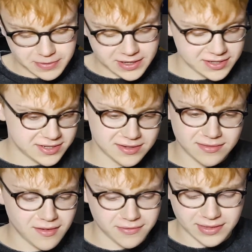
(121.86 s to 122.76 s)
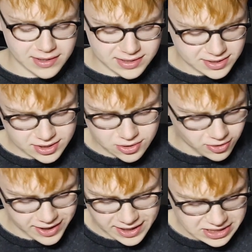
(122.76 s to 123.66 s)
because of things like
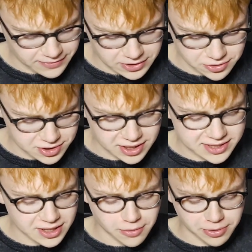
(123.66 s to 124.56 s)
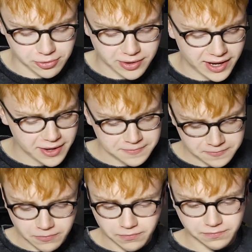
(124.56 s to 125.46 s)
StockX if I do decide to sell them through there.
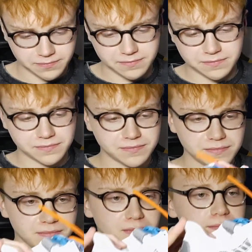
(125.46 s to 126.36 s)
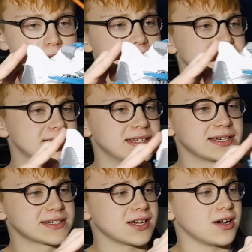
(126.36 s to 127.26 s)
But these
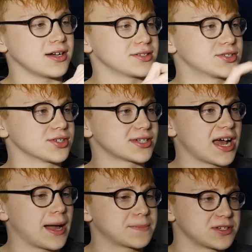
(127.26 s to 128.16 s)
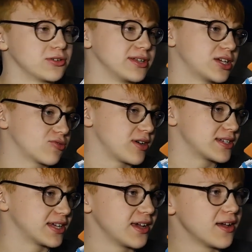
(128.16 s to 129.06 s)
things are just absolutely
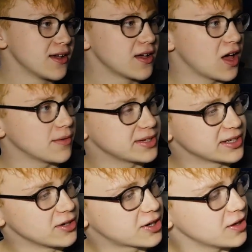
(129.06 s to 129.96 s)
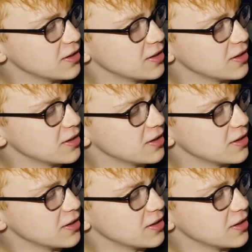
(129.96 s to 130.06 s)
crazy. I mean, look at